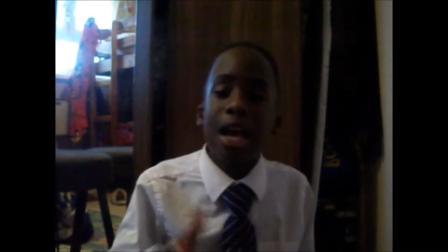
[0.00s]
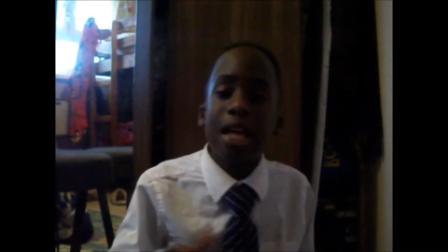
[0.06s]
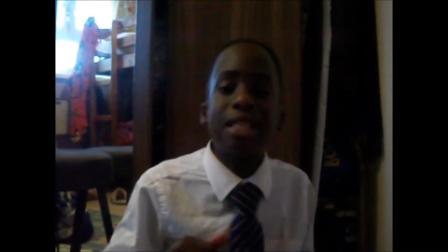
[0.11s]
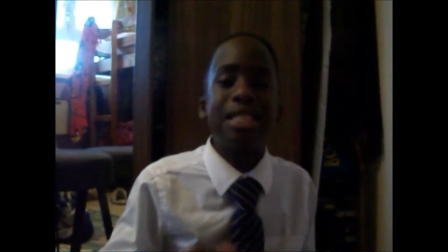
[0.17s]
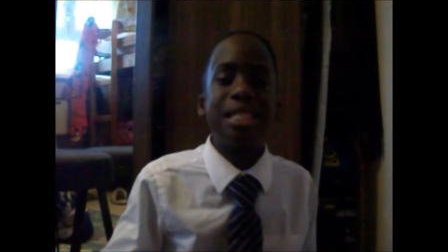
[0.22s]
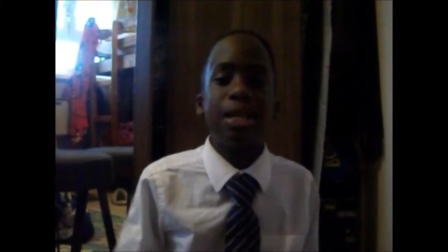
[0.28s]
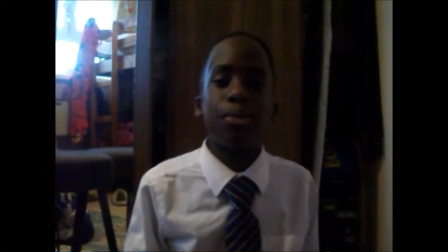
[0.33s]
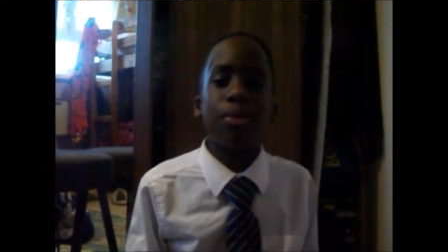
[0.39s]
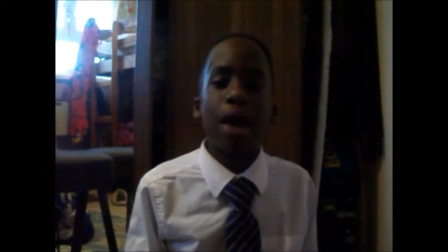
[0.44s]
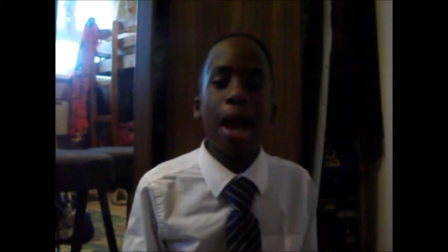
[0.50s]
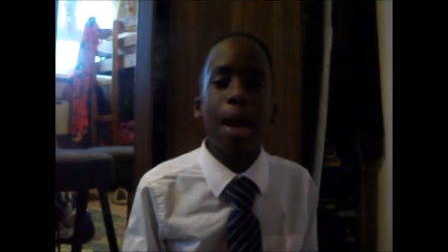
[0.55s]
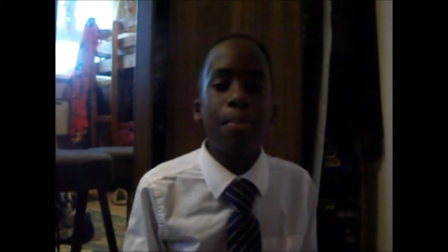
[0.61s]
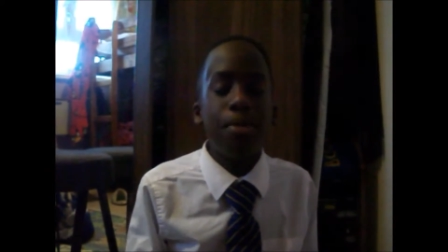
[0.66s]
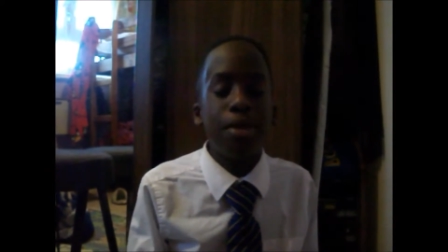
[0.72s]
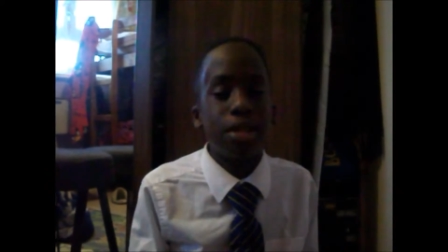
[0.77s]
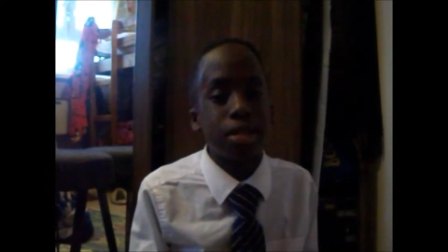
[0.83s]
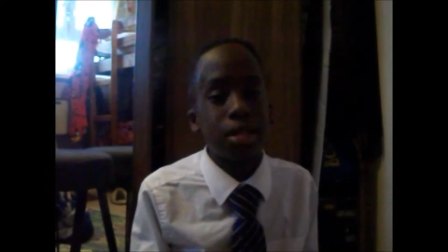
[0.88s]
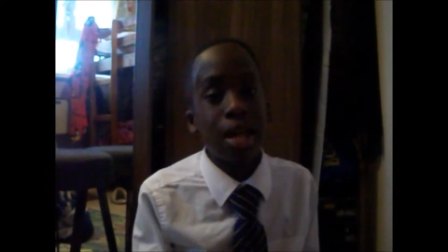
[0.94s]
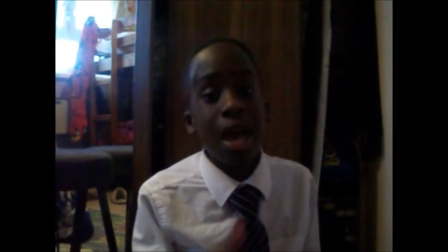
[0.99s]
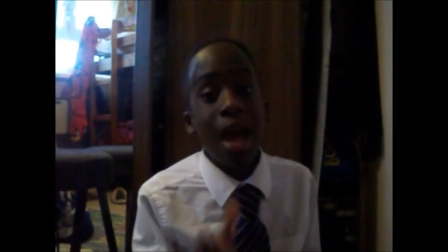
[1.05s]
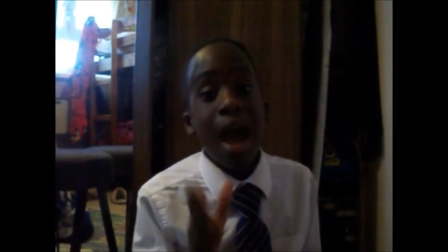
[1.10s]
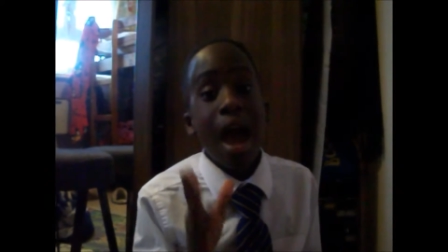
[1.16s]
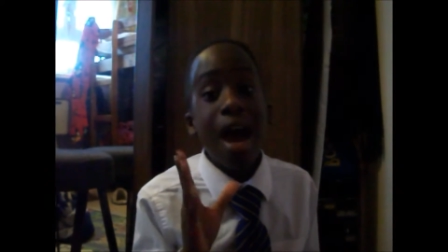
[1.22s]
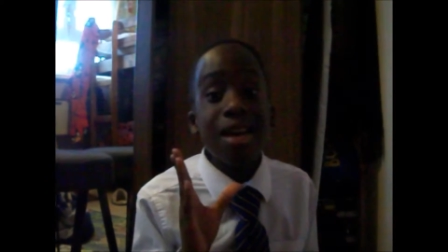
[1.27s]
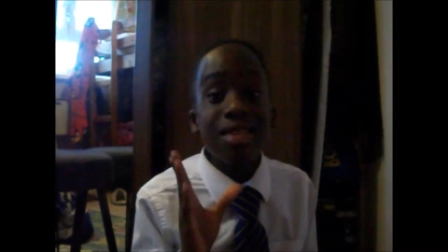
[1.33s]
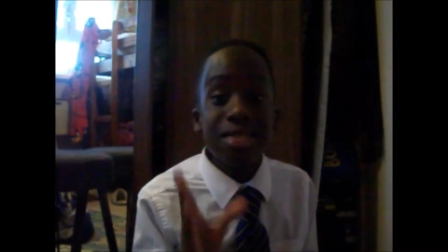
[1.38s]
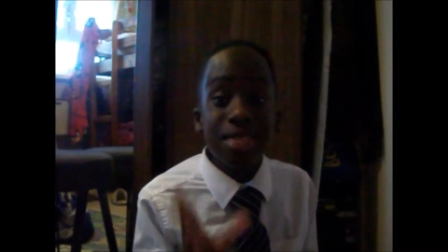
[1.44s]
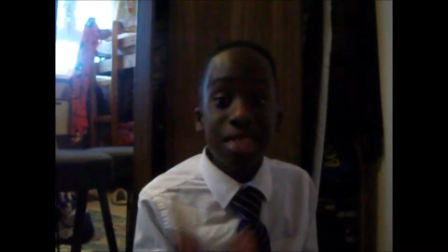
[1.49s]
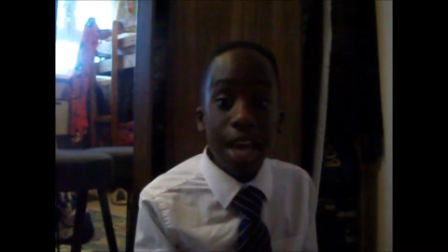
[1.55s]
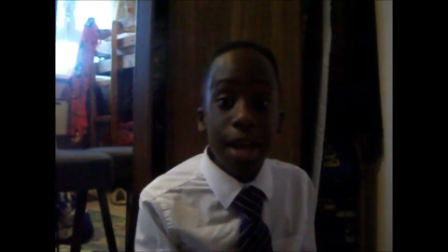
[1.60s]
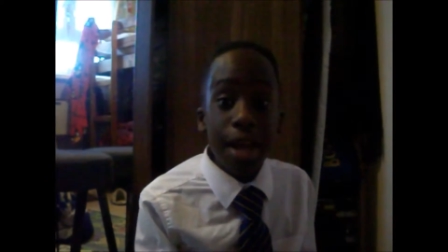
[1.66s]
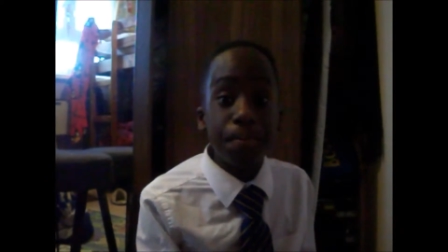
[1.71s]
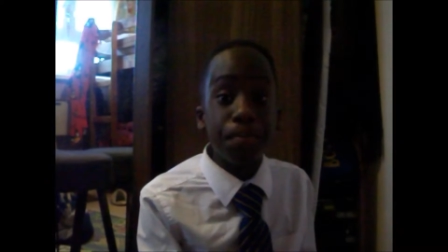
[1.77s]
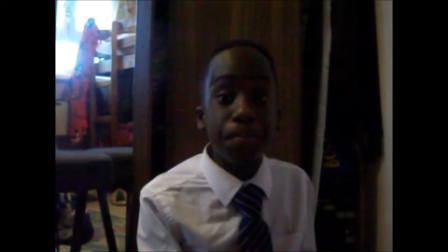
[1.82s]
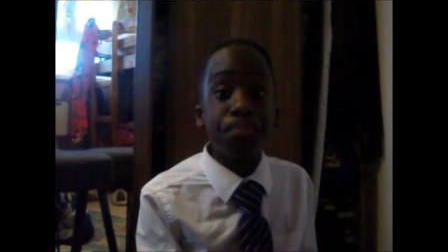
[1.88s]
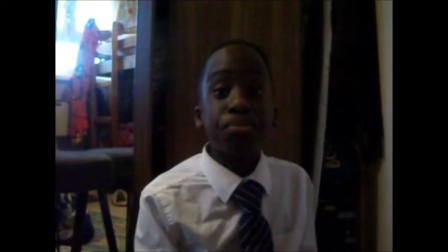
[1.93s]
and see what happens. And
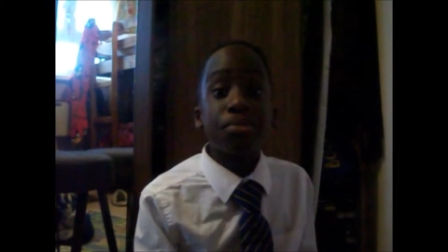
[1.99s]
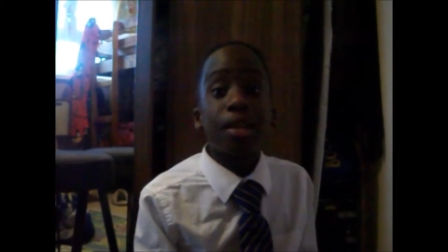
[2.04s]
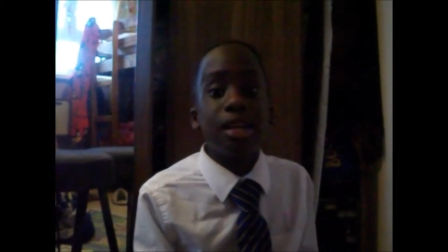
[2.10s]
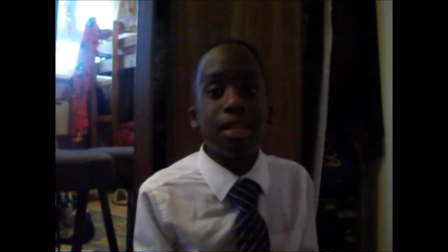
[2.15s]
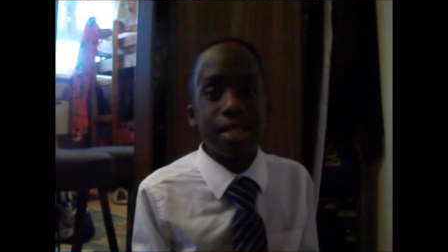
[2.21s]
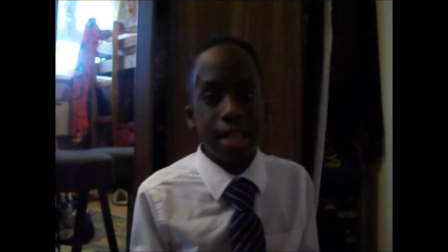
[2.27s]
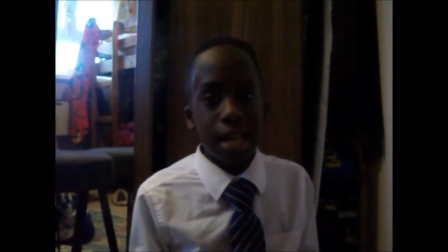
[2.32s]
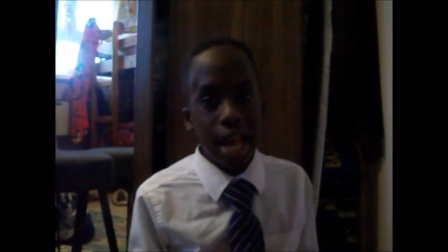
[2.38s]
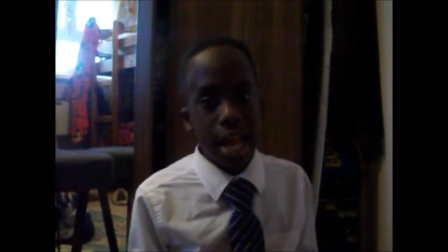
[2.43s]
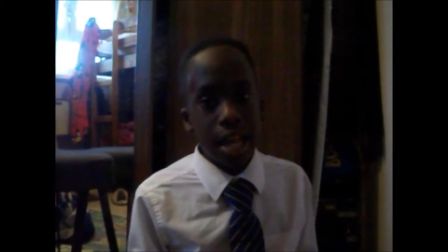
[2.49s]
then in the